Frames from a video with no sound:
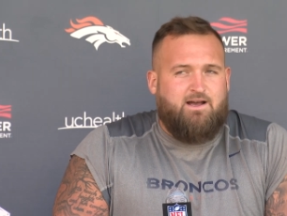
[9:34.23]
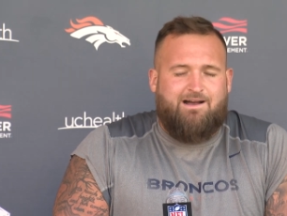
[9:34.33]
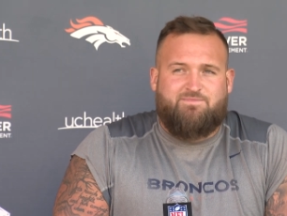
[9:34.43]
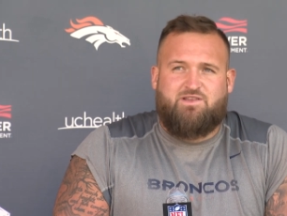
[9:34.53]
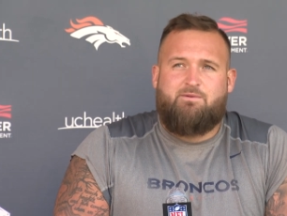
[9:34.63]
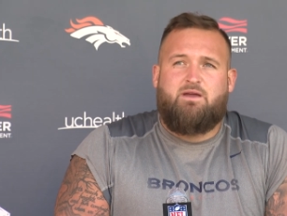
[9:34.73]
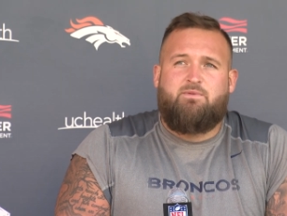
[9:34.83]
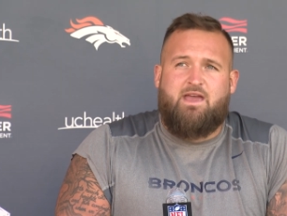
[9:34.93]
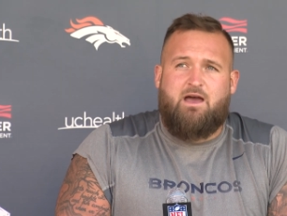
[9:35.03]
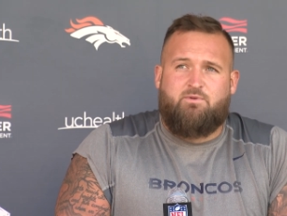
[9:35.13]
Um, so that made
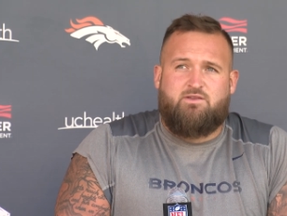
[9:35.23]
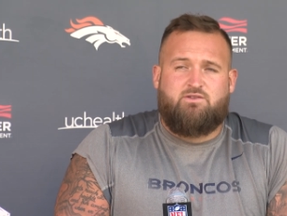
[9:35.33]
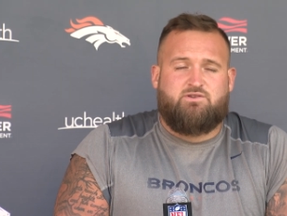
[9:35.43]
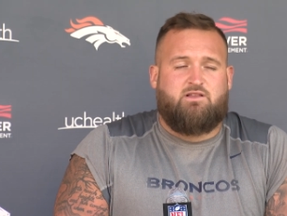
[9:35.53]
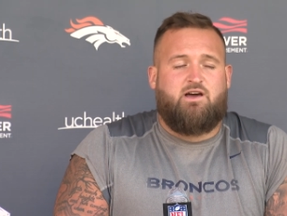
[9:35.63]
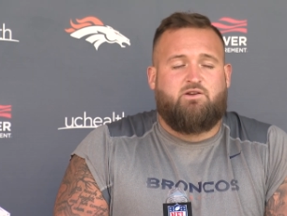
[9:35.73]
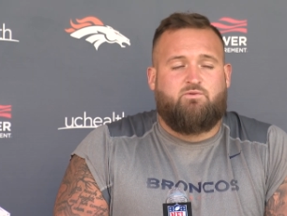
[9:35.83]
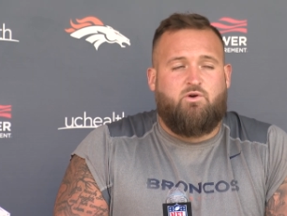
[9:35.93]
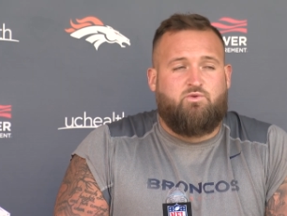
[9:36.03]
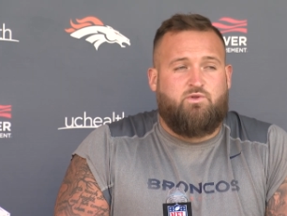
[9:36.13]
me happy. I think there's a lot of
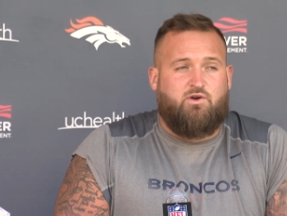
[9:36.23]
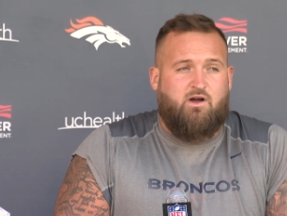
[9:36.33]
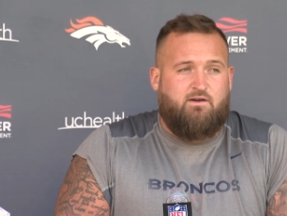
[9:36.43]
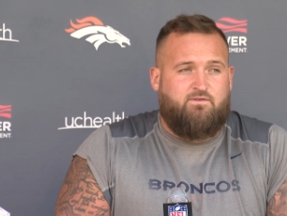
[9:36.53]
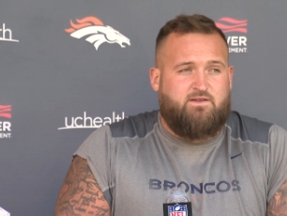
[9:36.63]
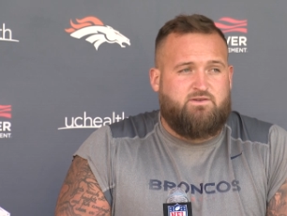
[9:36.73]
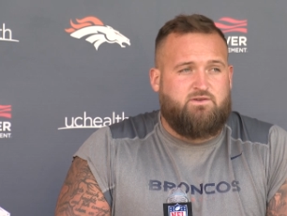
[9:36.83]
growth with our offense.